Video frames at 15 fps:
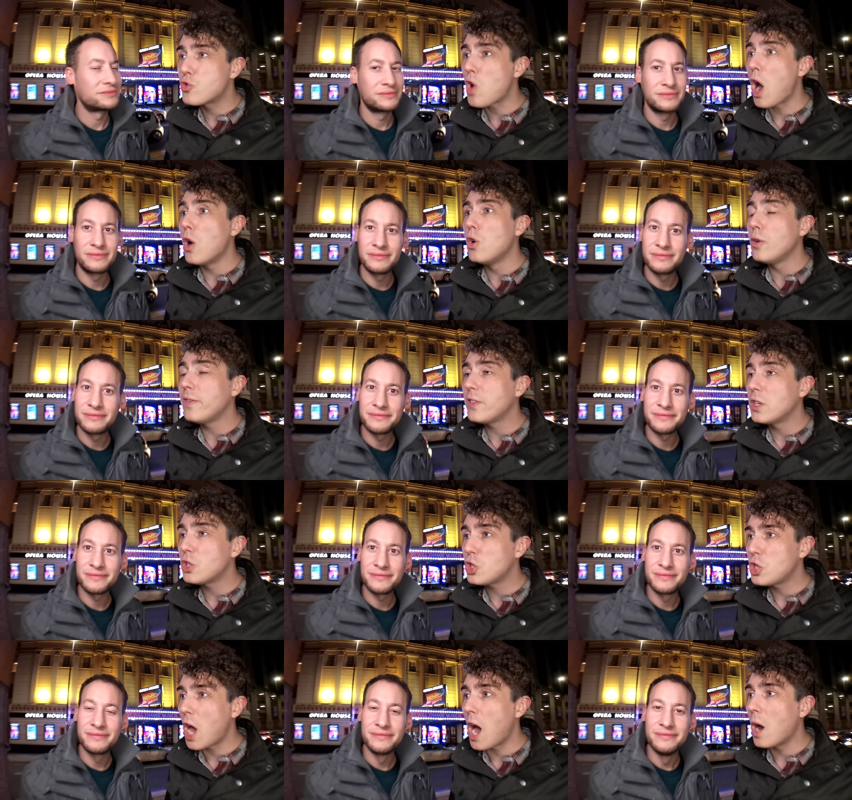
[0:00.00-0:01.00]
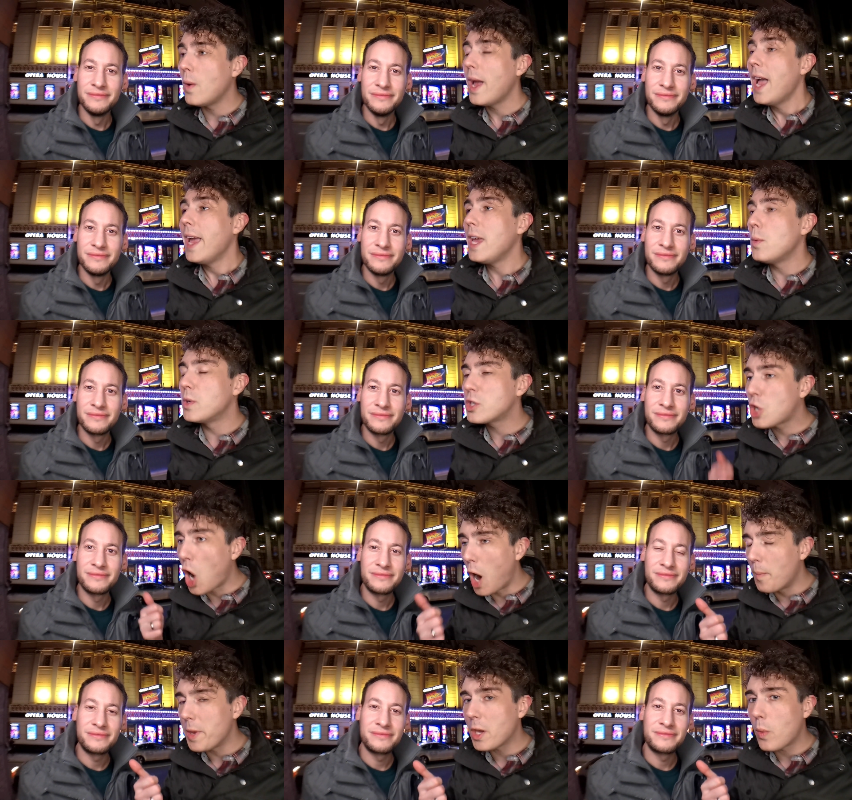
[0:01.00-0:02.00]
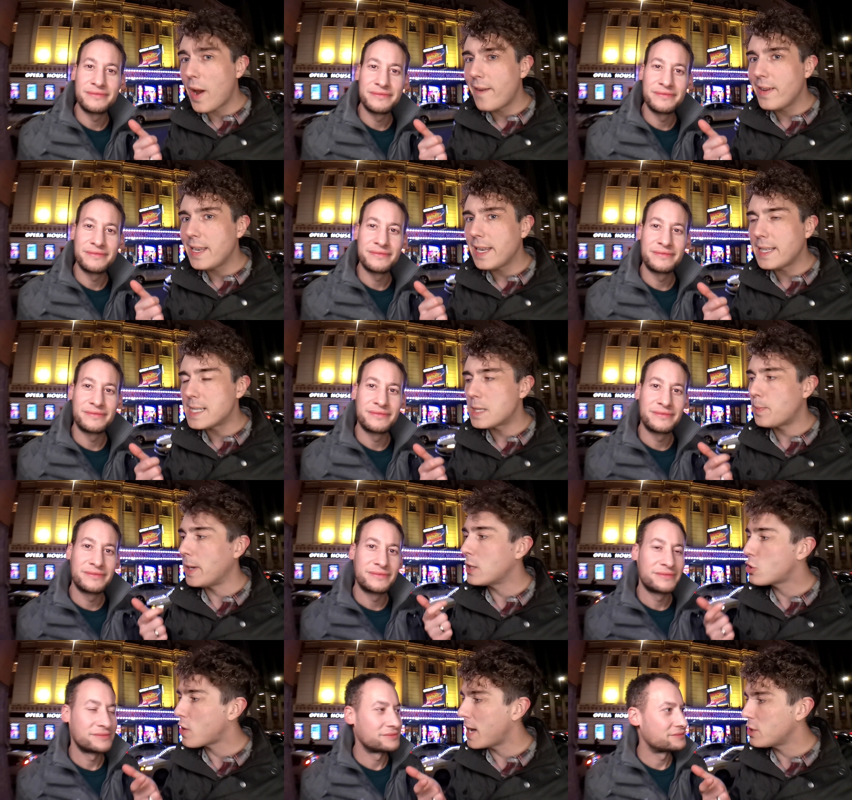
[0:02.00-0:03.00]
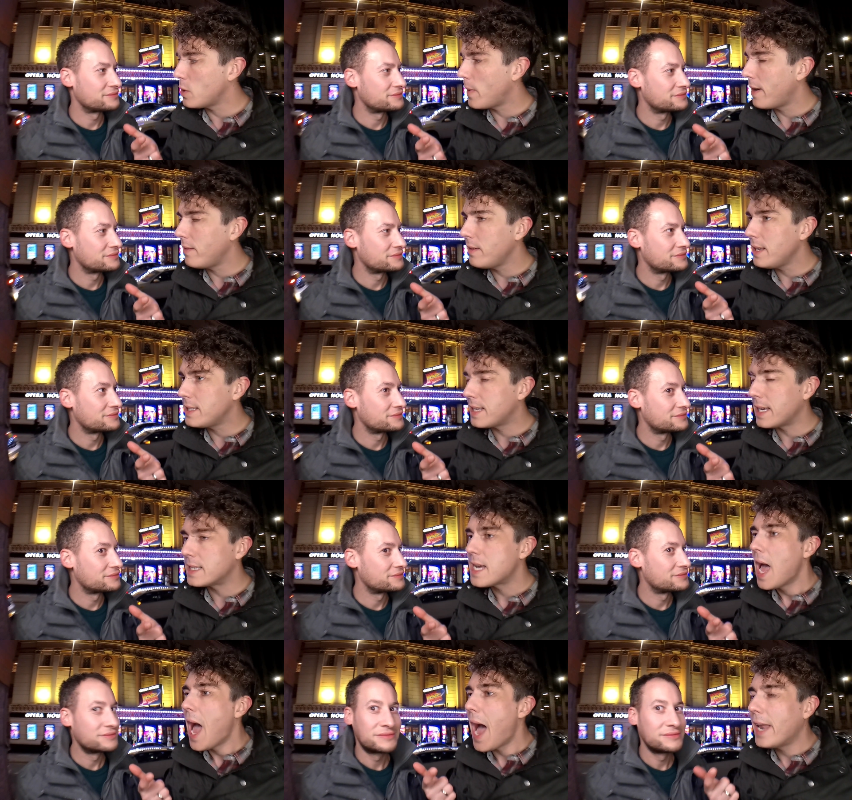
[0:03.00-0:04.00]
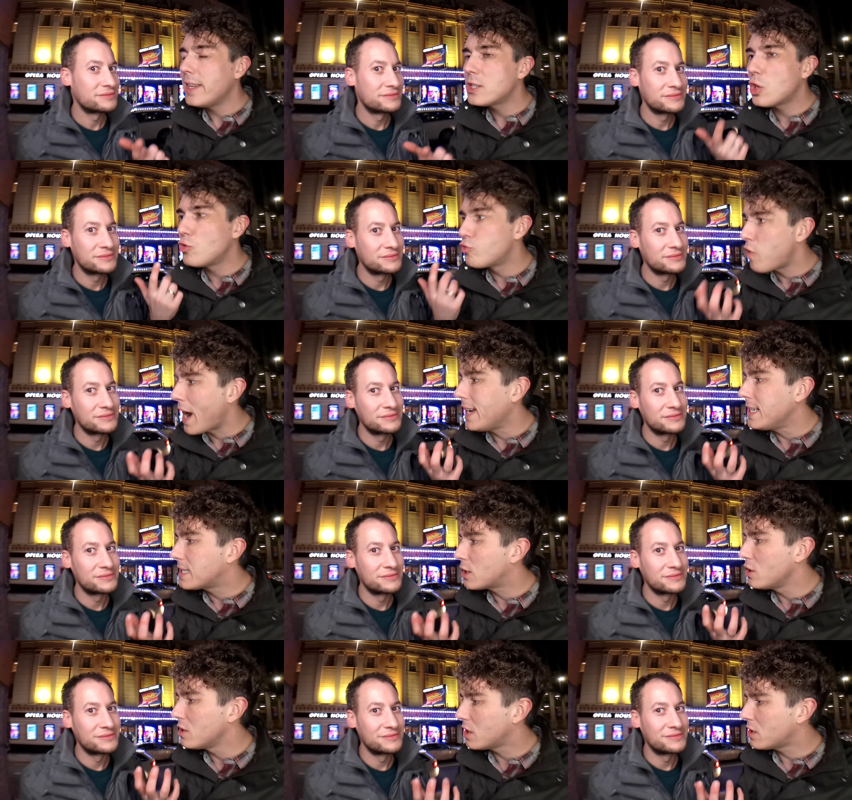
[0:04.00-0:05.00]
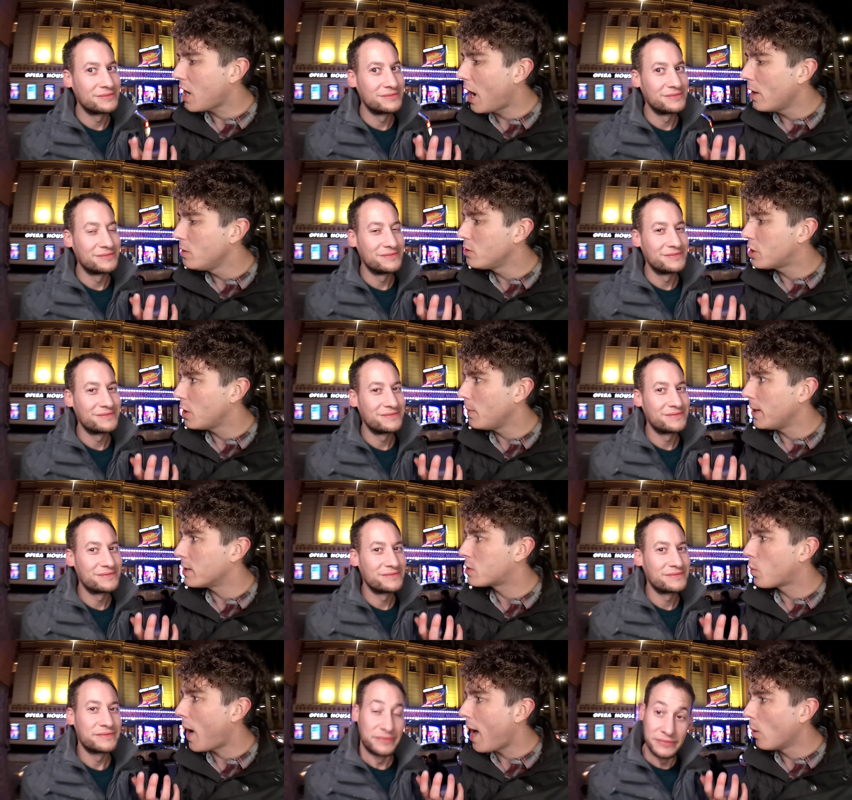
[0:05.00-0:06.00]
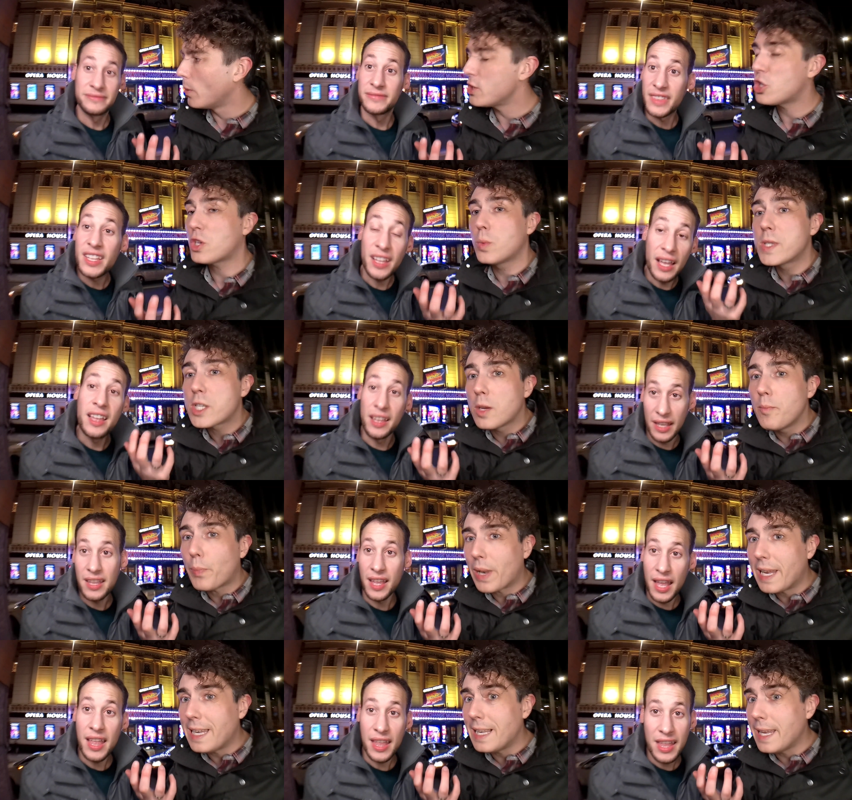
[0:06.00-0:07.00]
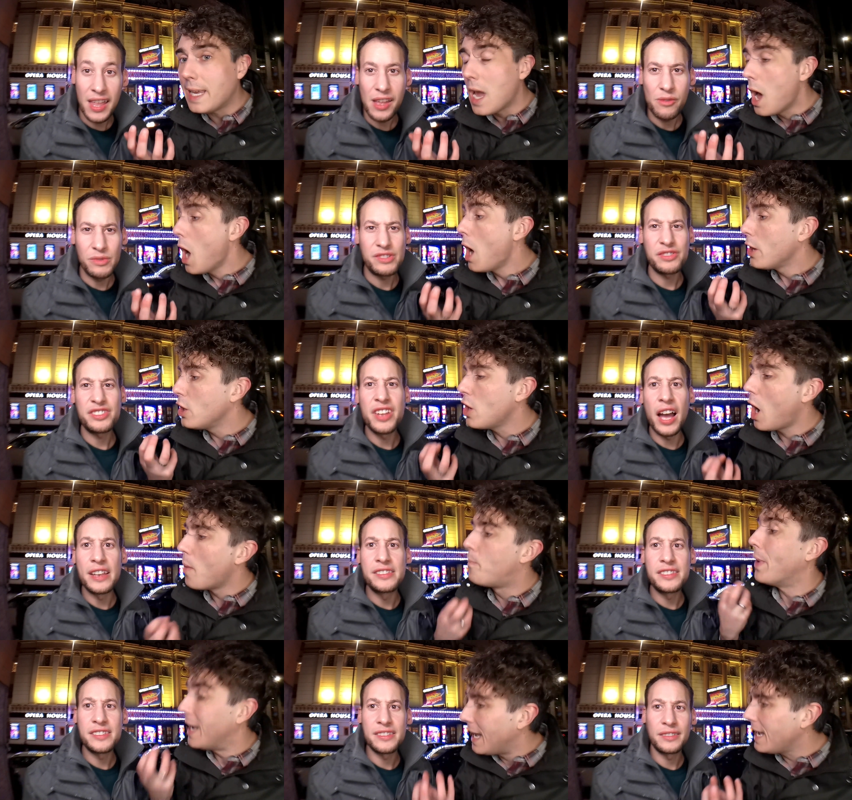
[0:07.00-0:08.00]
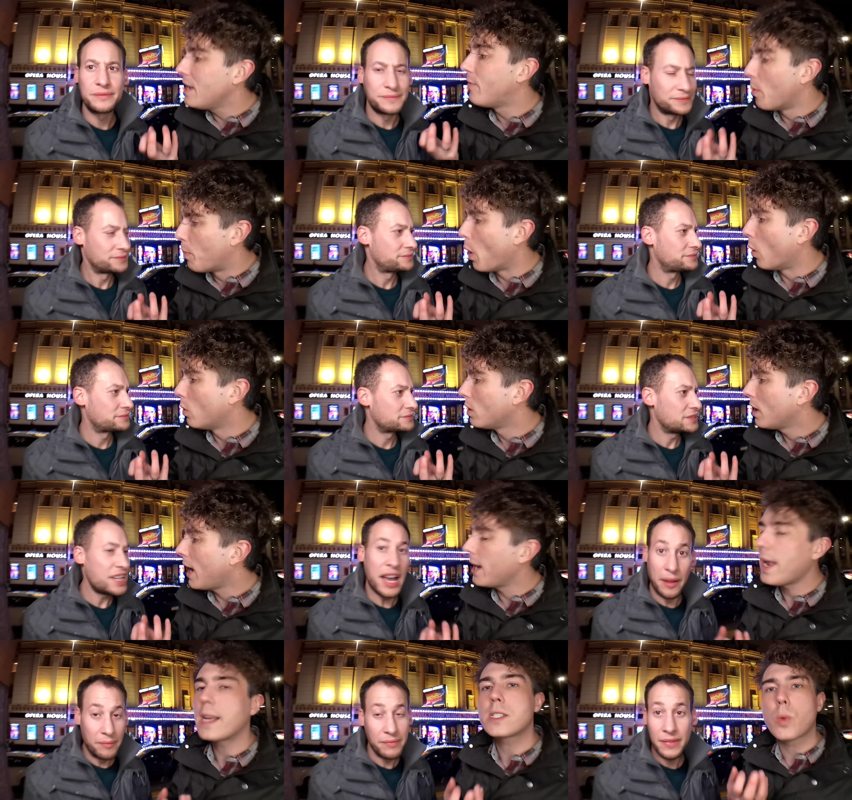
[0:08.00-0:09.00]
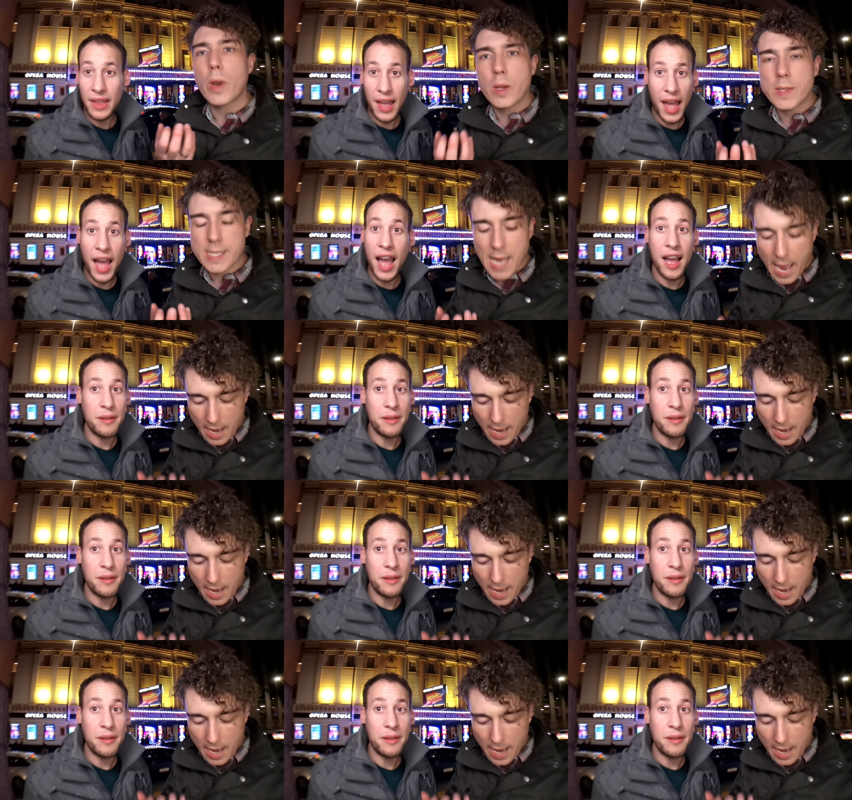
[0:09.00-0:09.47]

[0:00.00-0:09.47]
Speaker 1: drove the show, he was comic where he needed to be, tragic where he did, and there's a race undertone to it as well, which was completely, which you know, believable. Yeah. And that's what I would say.